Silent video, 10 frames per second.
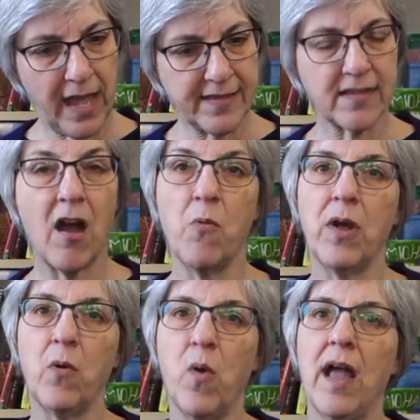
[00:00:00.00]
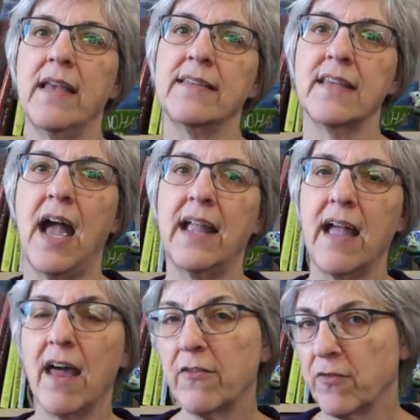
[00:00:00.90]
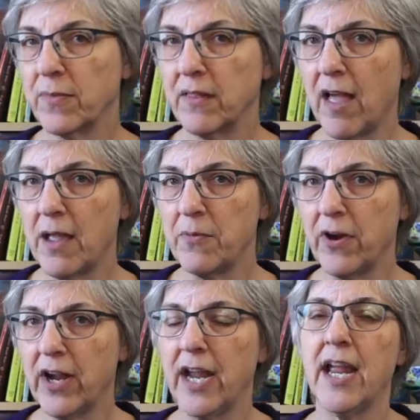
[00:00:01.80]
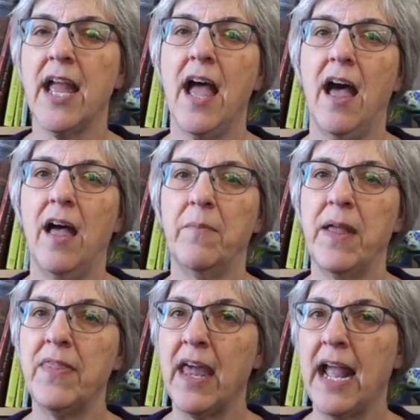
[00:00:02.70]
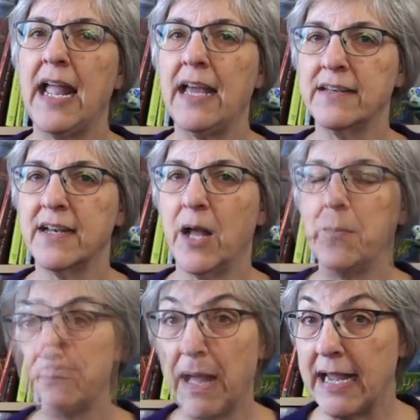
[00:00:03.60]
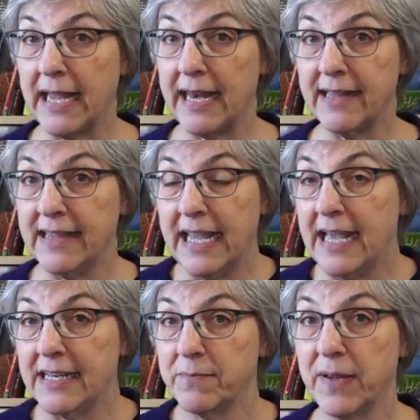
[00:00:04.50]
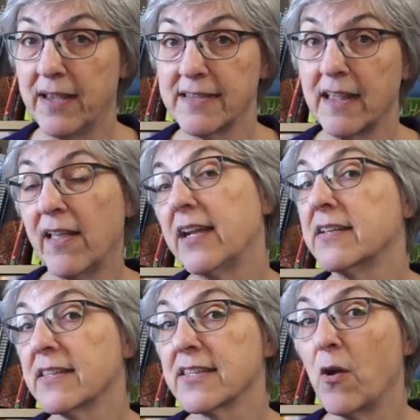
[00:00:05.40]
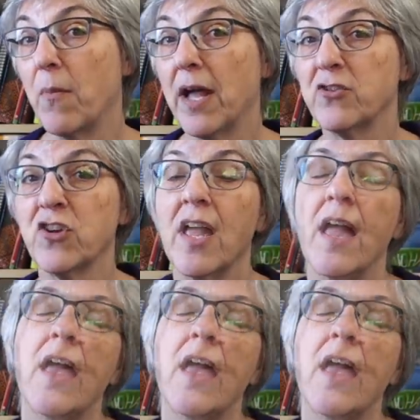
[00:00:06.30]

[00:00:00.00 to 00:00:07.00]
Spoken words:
I saw what it was. I got it from the library. And then I ended up buying it in the end because I liked it so much.